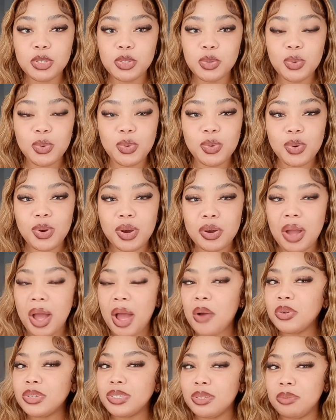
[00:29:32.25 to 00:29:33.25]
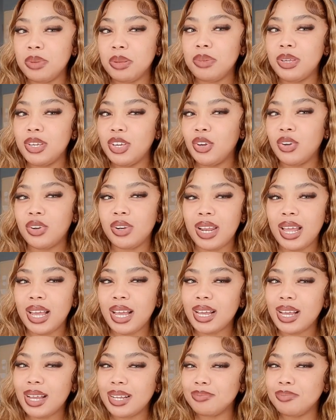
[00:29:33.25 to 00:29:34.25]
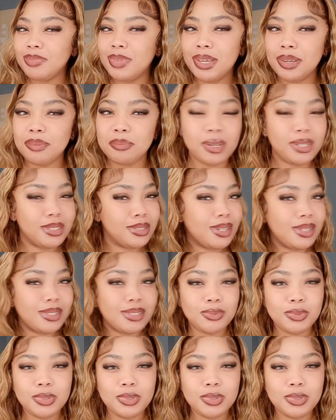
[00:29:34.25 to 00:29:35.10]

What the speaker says: So how is the baby here? Like, make it make sense.